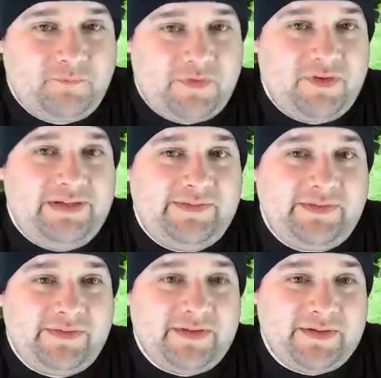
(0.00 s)
36
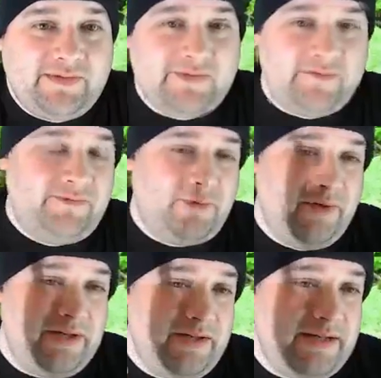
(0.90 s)
inch. This is a
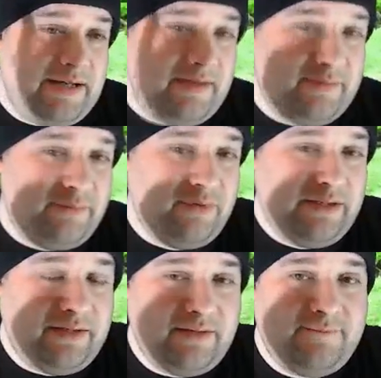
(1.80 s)
40-gallon
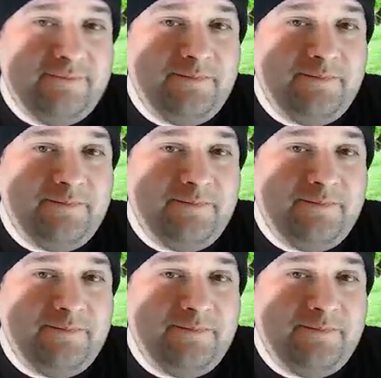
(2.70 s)
breeder